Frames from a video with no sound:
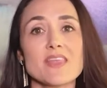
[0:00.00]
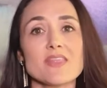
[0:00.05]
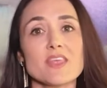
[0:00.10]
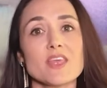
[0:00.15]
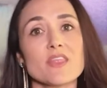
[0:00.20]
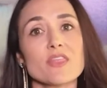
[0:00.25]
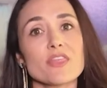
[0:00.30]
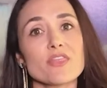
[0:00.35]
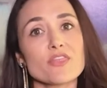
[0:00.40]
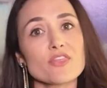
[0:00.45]
And
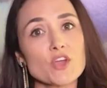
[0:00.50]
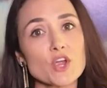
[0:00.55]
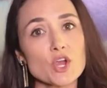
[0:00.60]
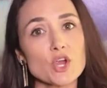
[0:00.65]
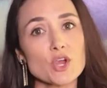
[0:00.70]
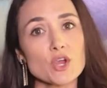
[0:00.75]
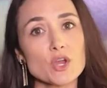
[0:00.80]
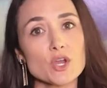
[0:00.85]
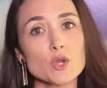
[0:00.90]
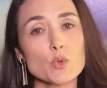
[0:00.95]
then
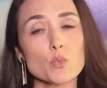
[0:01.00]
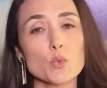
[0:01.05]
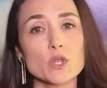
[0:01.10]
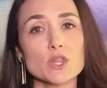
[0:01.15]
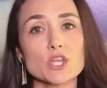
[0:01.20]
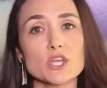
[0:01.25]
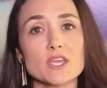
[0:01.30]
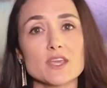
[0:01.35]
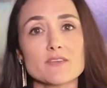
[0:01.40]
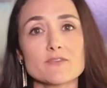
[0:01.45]
third,
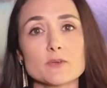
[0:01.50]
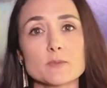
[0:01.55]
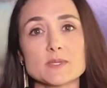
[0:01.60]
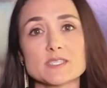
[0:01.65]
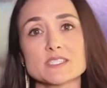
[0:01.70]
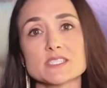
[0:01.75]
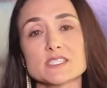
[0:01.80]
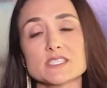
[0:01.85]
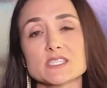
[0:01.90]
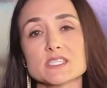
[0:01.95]
we're looking for
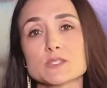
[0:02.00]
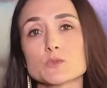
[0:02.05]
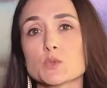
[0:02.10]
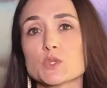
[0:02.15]
businesses